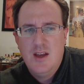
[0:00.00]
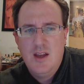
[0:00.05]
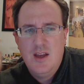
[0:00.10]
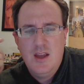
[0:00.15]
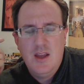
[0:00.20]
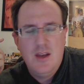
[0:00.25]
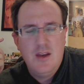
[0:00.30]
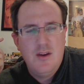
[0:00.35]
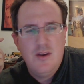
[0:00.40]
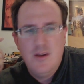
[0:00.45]

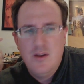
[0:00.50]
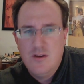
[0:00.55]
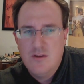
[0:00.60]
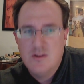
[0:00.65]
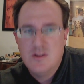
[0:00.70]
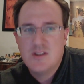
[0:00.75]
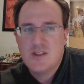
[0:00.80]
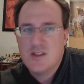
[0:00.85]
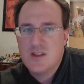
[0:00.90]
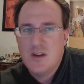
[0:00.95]
and
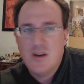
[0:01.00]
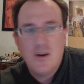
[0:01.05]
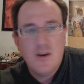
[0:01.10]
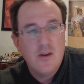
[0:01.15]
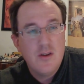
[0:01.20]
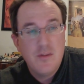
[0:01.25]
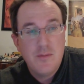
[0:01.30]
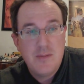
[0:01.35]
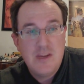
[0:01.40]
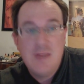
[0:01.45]
notice all
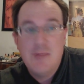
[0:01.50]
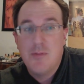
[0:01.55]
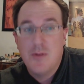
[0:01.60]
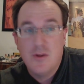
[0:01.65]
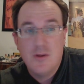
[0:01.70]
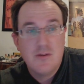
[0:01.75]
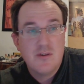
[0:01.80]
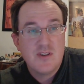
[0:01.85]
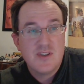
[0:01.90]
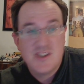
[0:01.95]
the people
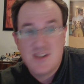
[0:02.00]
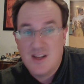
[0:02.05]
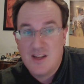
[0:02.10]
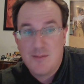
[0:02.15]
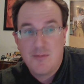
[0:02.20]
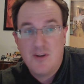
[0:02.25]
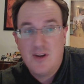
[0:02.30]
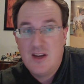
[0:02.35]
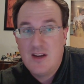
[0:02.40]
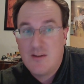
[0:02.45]
who are
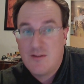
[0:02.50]
celebrating